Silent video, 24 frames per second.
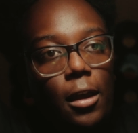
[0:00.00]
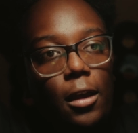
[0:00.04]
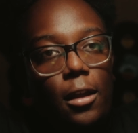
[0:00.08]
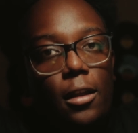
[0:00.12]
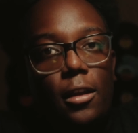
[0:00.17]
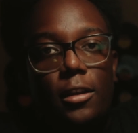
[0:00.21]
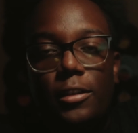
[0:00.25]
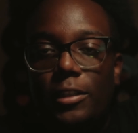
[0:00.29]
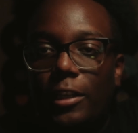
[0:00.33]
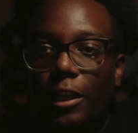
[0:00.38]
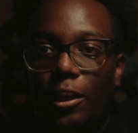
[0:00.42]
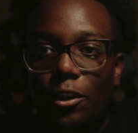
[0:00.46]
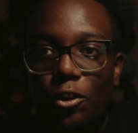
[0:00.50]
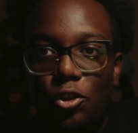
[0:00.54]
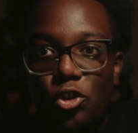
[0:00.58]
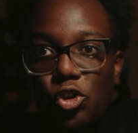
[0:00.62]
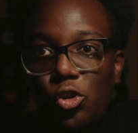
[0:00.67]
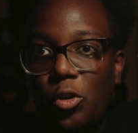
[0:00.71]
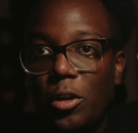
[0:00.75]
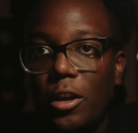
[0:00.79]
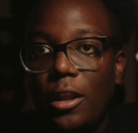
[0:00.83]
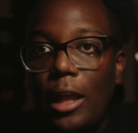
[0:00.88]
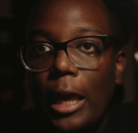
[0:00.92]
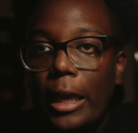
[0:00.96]
let's say you're
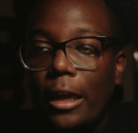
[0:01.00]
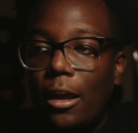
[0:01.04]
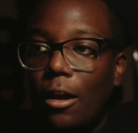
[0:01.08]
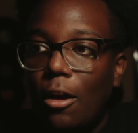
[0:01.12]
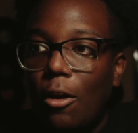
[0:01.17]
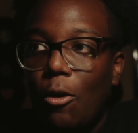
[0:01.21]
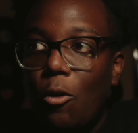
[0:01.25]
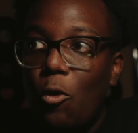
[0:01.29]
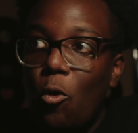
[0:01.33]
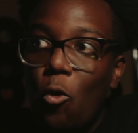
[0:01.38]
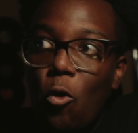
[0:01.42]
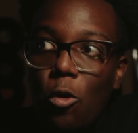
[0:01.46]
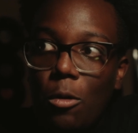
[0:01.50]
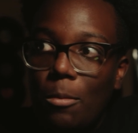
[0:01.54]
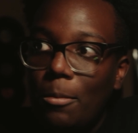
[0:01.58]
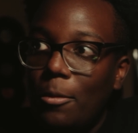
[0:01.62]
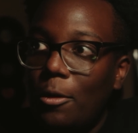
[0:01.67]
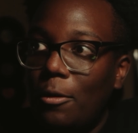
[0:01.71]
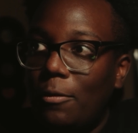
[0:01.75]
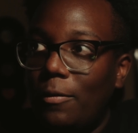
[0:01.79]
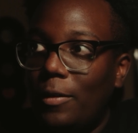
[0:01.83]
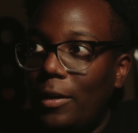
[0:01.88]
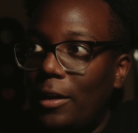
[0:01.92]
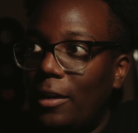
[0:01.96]
shooting like a horror
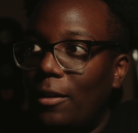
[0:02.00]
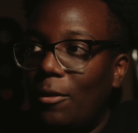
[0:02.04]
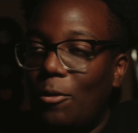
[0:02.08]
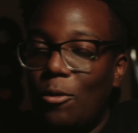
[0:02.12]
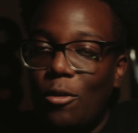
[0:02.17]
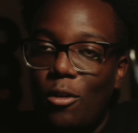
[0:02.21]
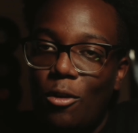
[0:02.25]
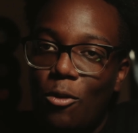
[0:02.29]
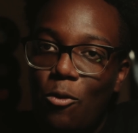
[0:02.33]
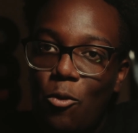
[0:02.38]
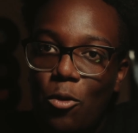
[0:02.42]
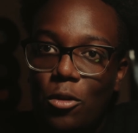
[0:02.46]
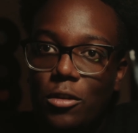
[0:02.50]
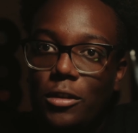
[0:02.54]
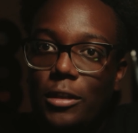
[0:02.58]
movie or a horror